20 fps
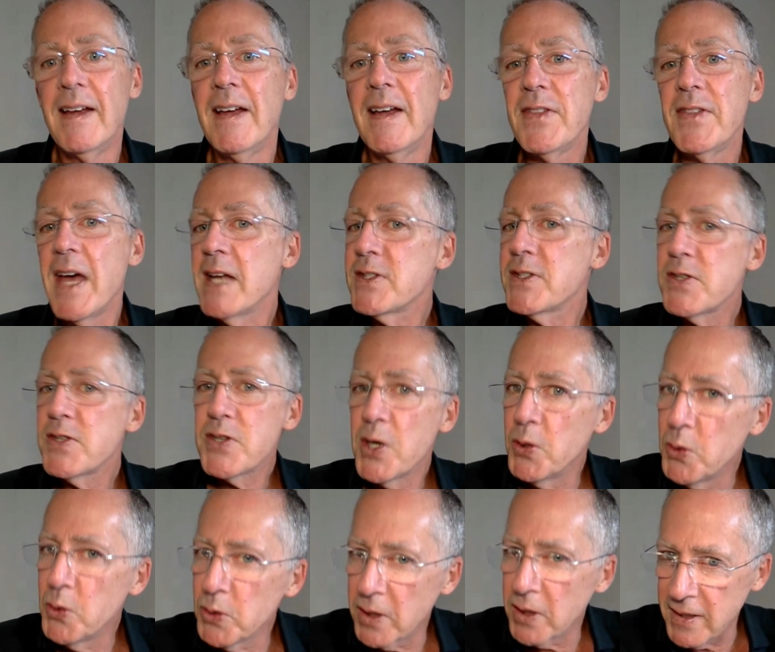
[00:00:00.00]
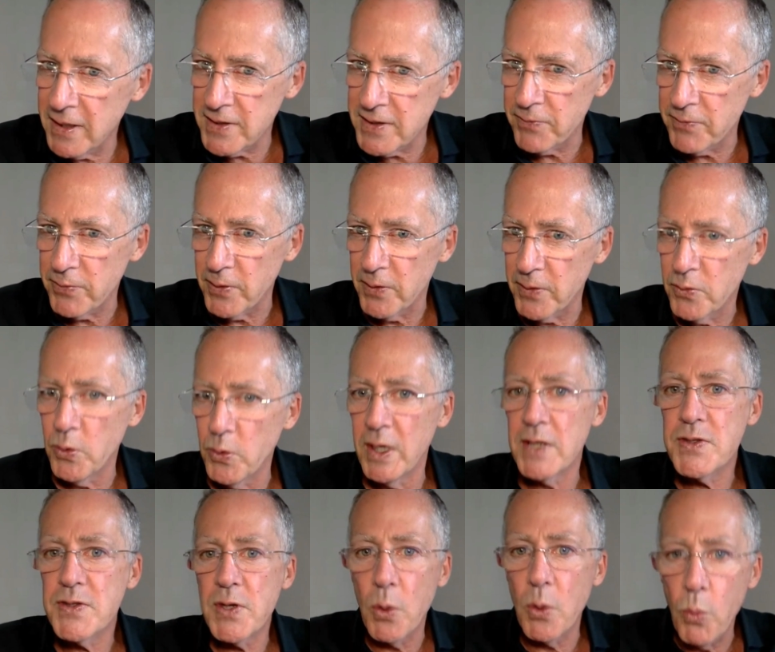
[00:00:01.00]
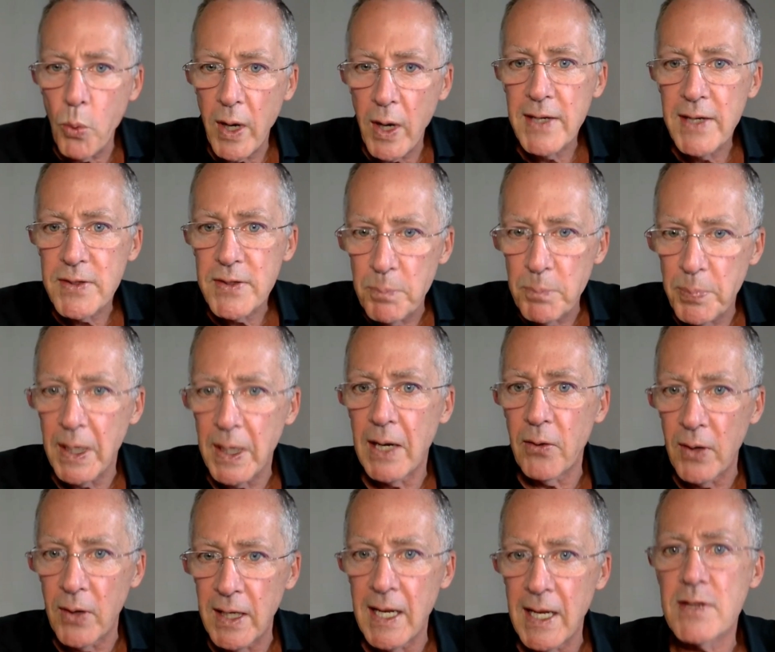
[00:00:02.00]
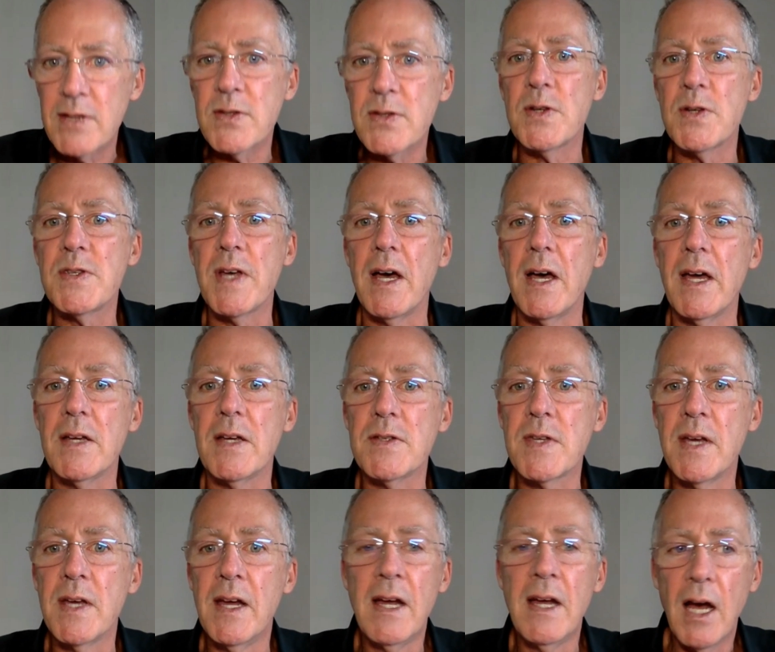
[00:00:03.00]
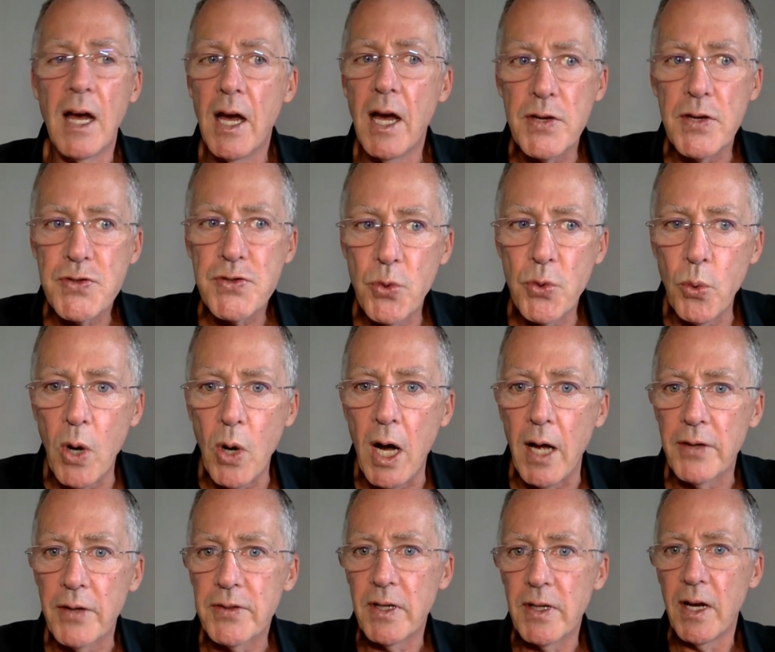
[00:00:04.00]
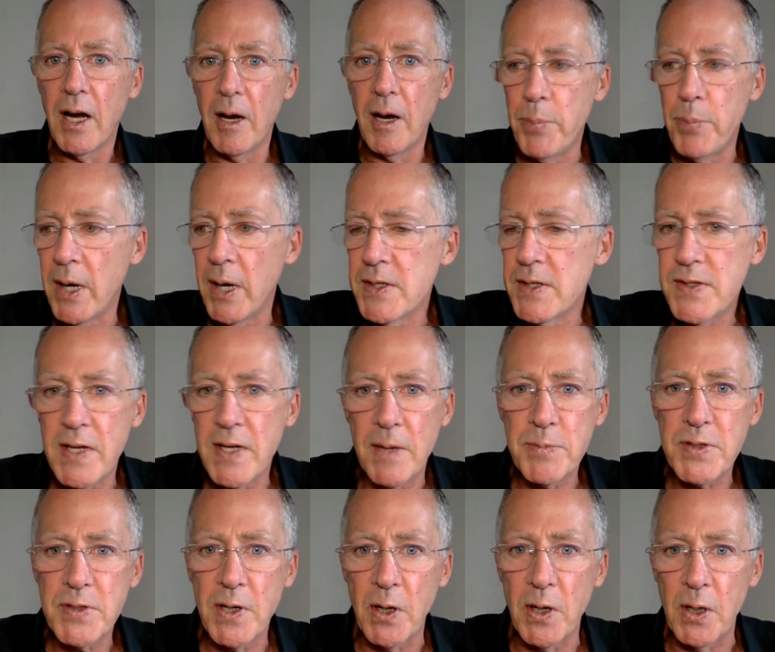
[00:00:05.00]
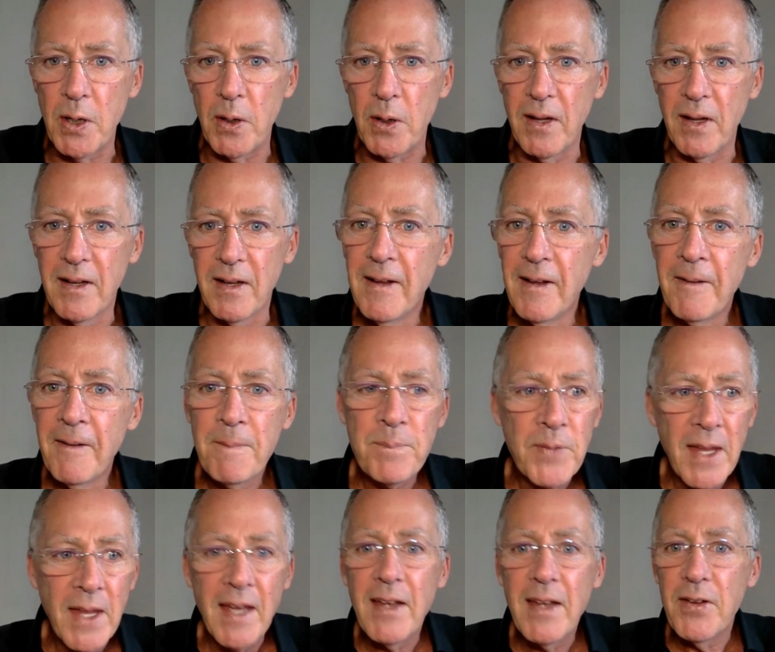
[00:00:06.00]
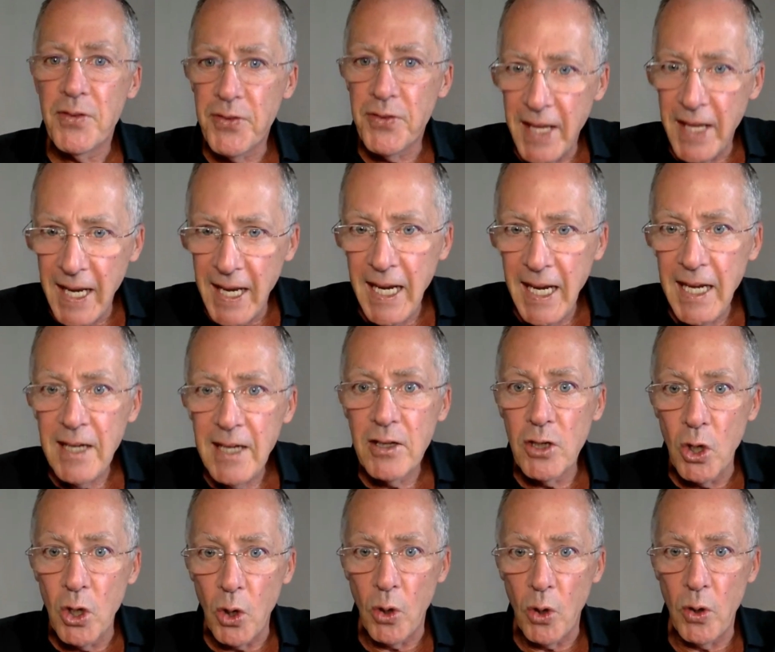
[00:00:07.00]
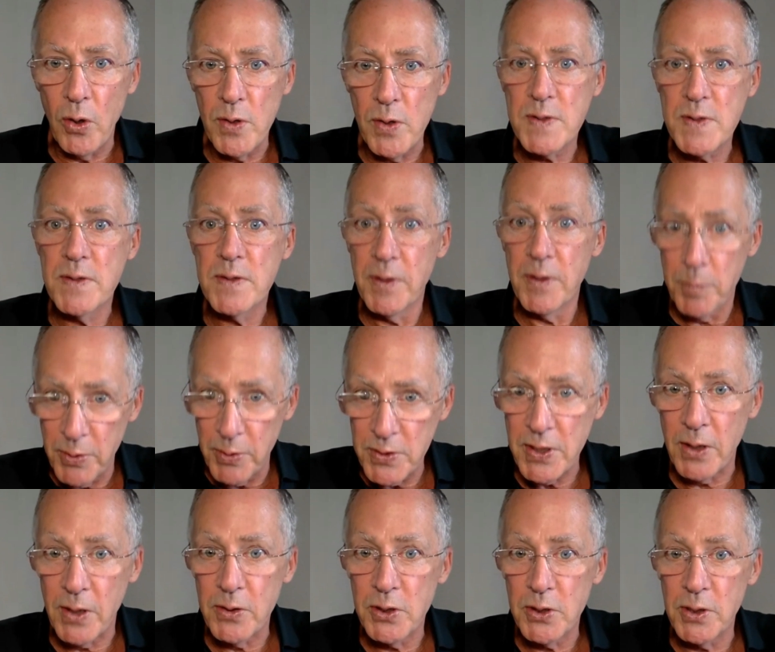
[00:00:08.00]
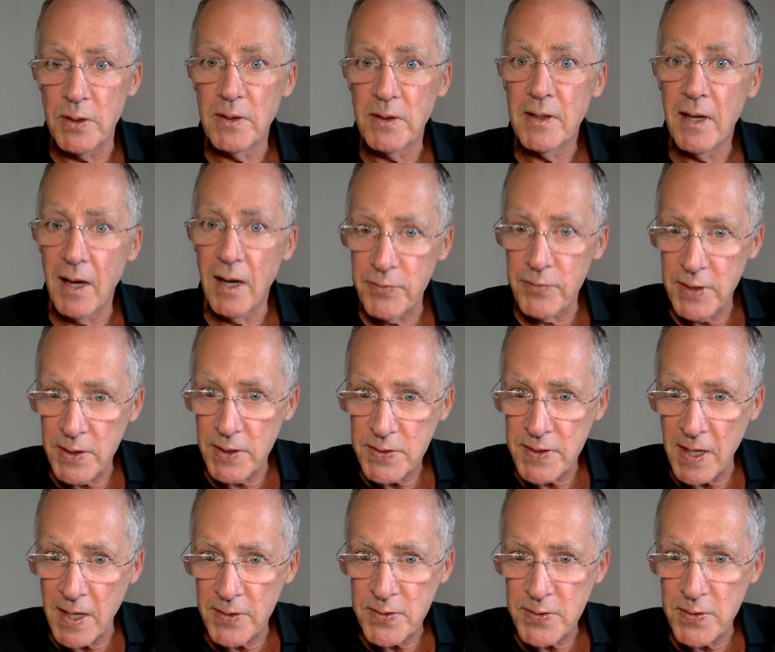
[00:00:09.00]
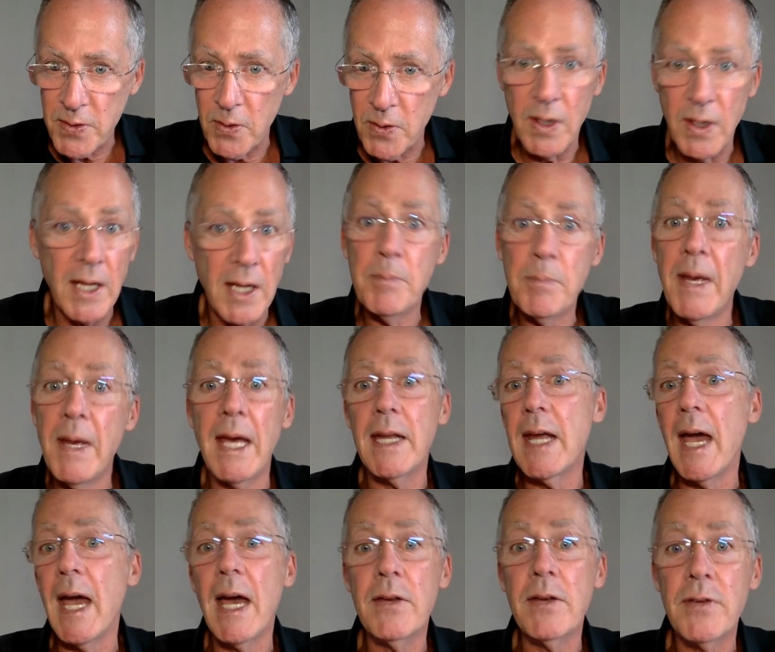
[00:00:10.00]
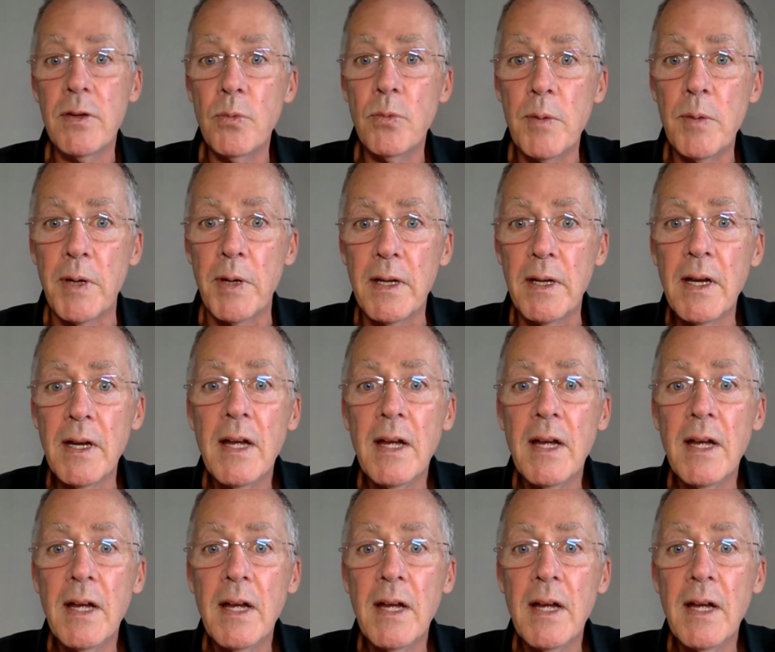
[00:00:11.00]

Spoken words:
That's totally different. When it's a weight-bearing exercise, a squat, a biceps curl, they cause the production of testosterone in men and in women.